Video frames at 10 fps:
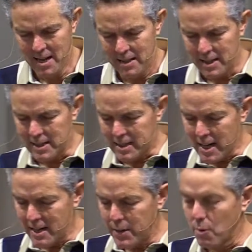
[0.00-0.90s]
They
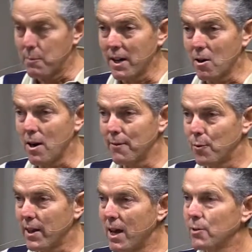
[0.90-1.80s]
decided they were better off
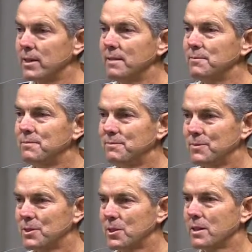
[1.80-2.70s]
without him,
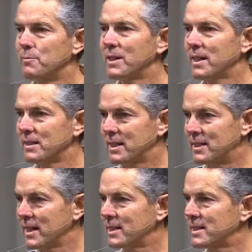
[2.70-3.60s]
so they began to
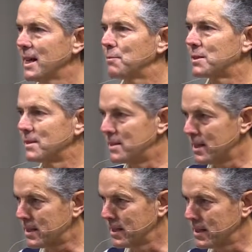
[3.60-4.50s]
take steps to
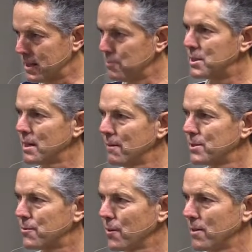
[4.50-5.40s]
distance
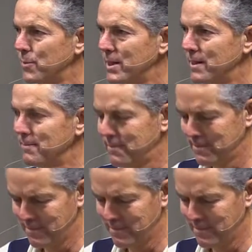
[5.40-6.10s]
themselves from him.